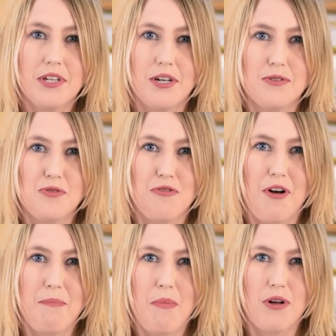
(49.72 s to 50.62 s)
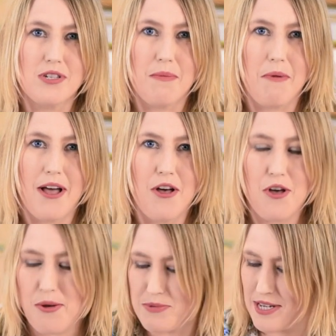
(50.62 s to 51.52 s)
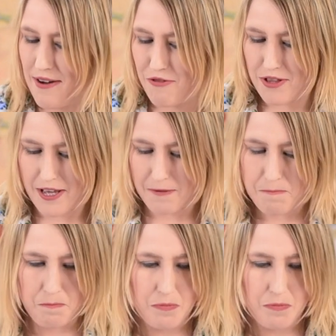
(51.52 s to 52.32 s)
you know, sort of pot up my herbs and everything.